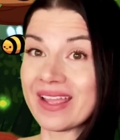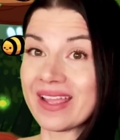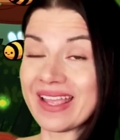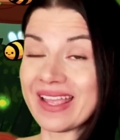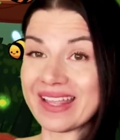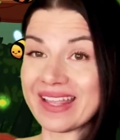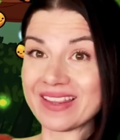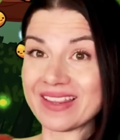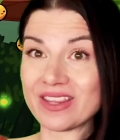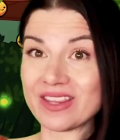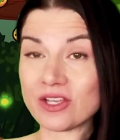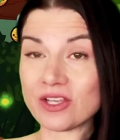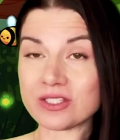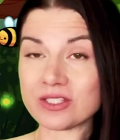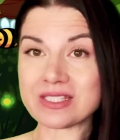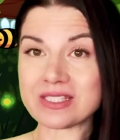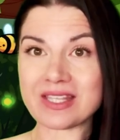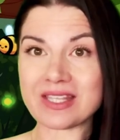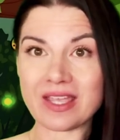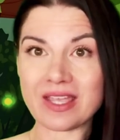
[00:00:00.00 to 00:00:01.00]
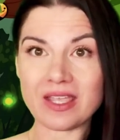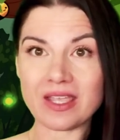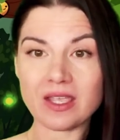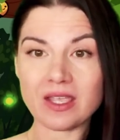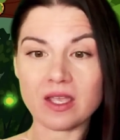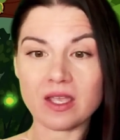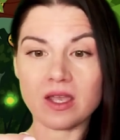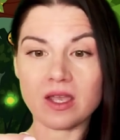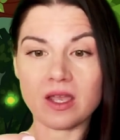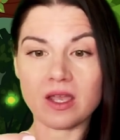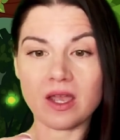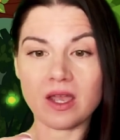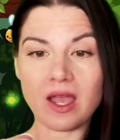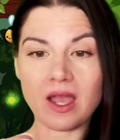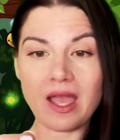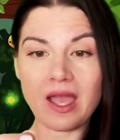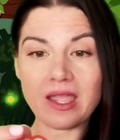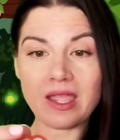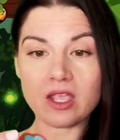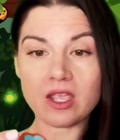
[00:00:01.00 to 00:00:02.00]
It looks like
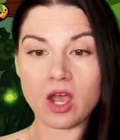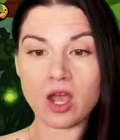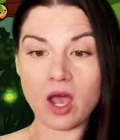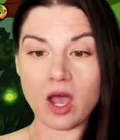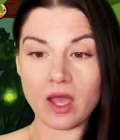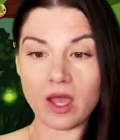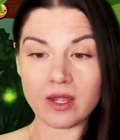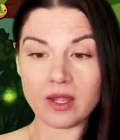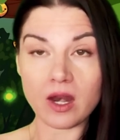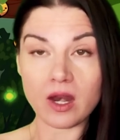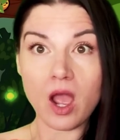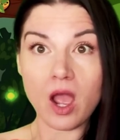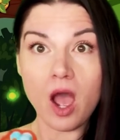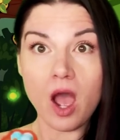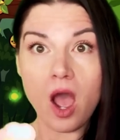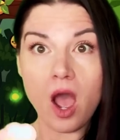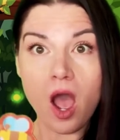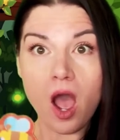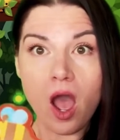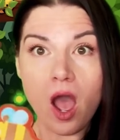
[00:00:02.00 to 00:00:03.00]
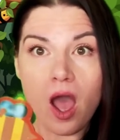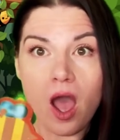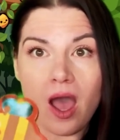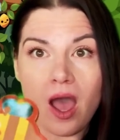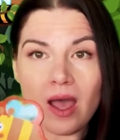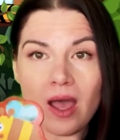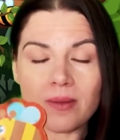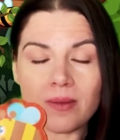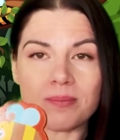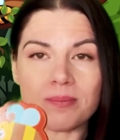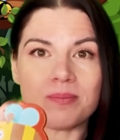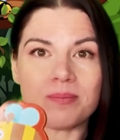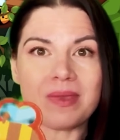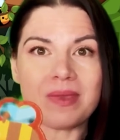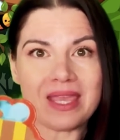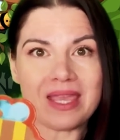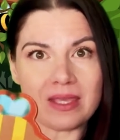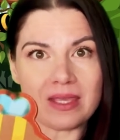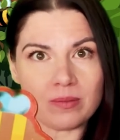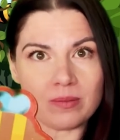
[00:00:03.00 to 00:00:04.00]
I caught a
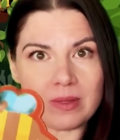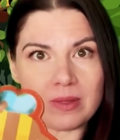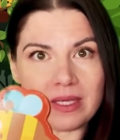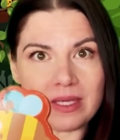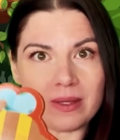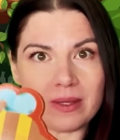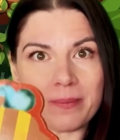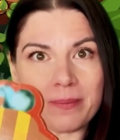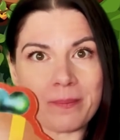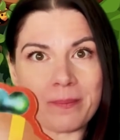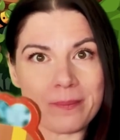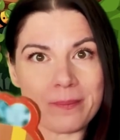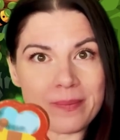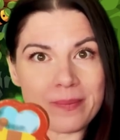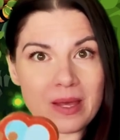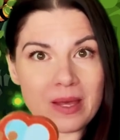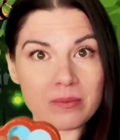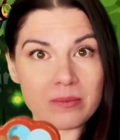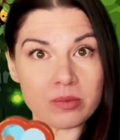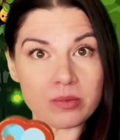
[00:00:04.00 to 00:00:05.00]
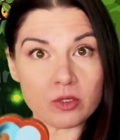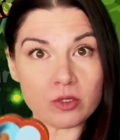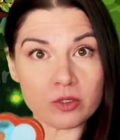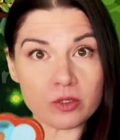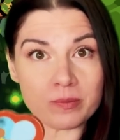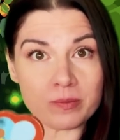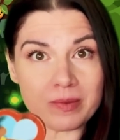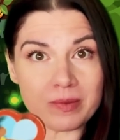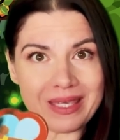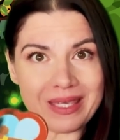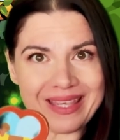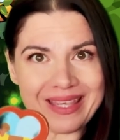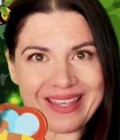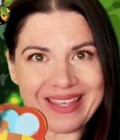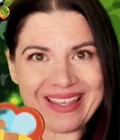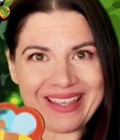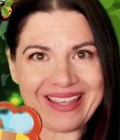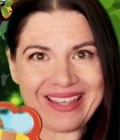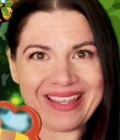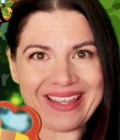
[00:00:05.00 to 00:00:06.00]
baby
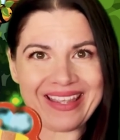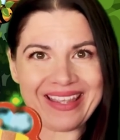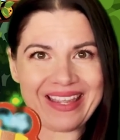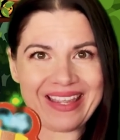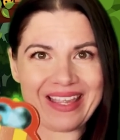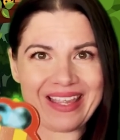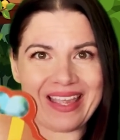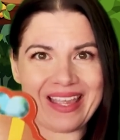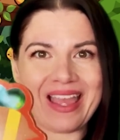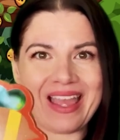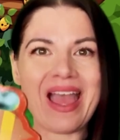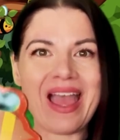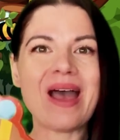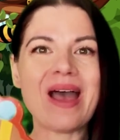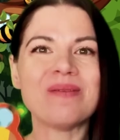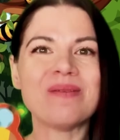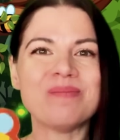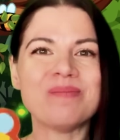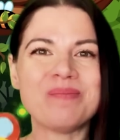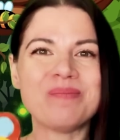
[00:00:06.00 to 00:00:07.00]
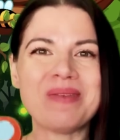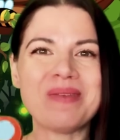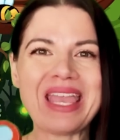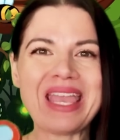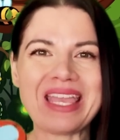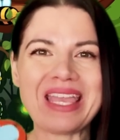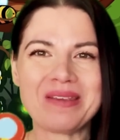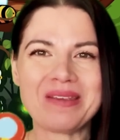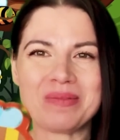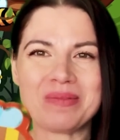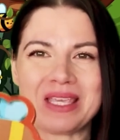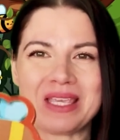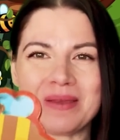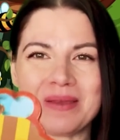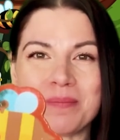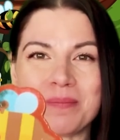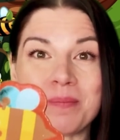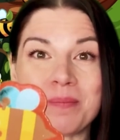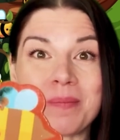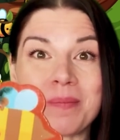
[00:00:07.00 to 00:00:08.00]
bumblebee.
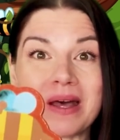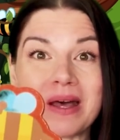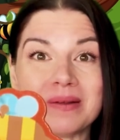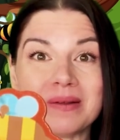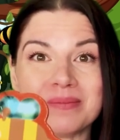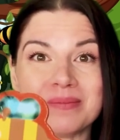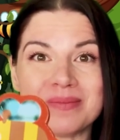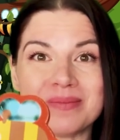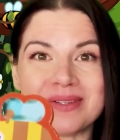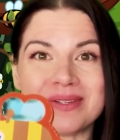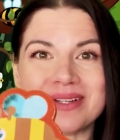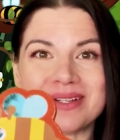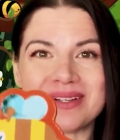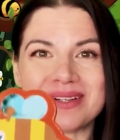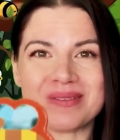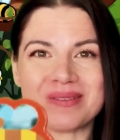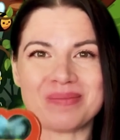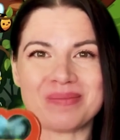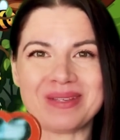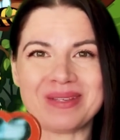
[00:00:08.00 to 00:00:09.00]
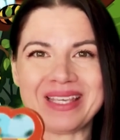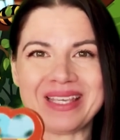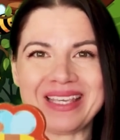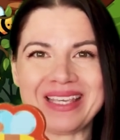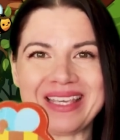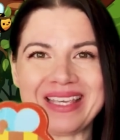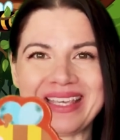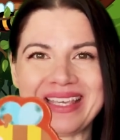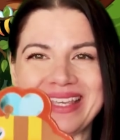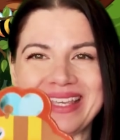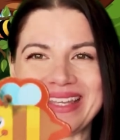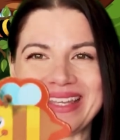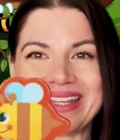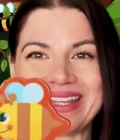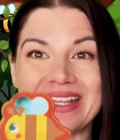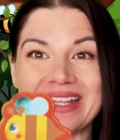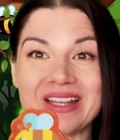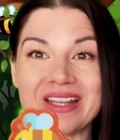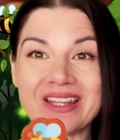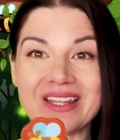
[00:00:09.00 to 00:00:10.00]
Baby bumblebee.
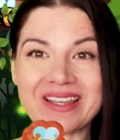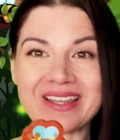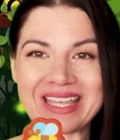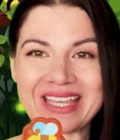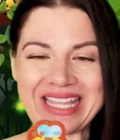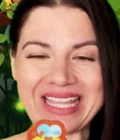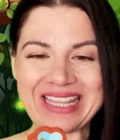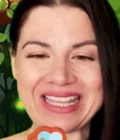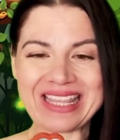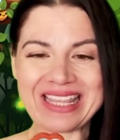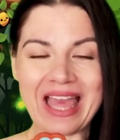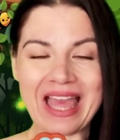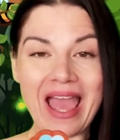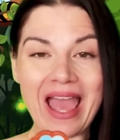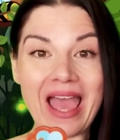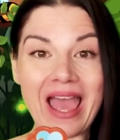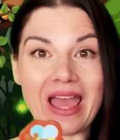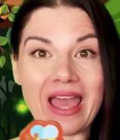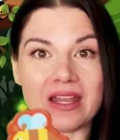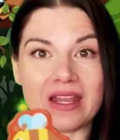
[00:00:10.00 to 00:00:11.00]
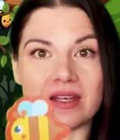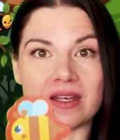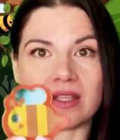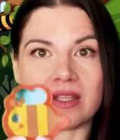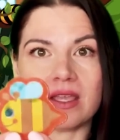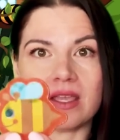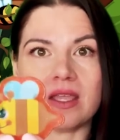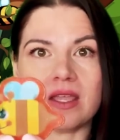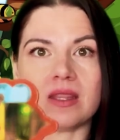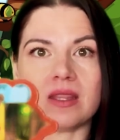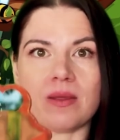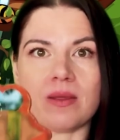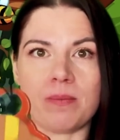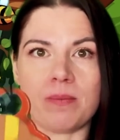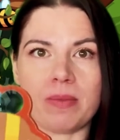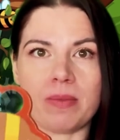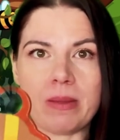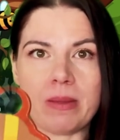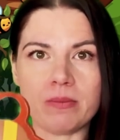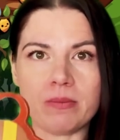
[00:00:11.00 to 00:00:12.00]
Look at that. The
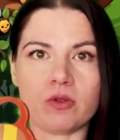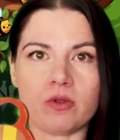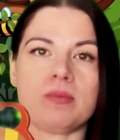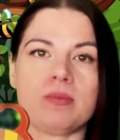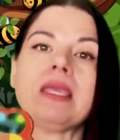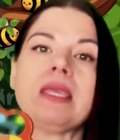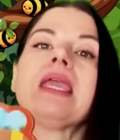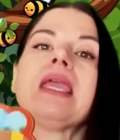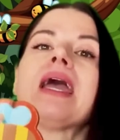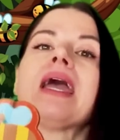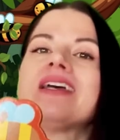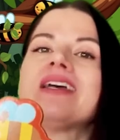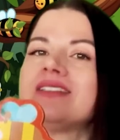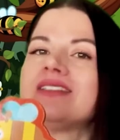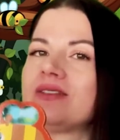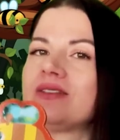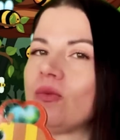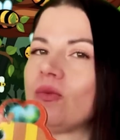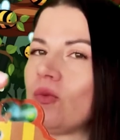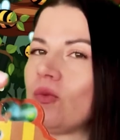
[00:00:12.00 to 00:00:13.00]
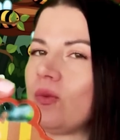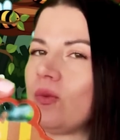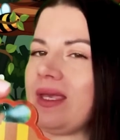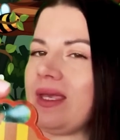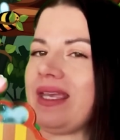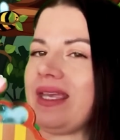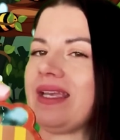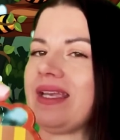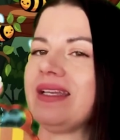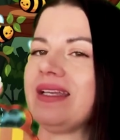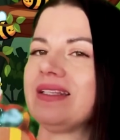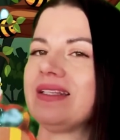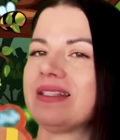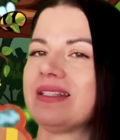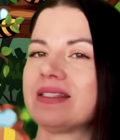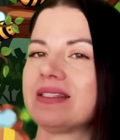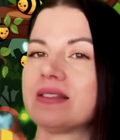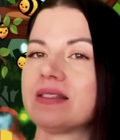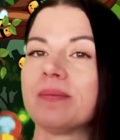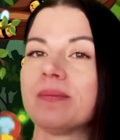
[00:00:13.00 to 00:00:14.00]
bumblebee has
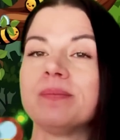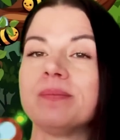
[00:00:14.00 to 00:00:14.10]
wings.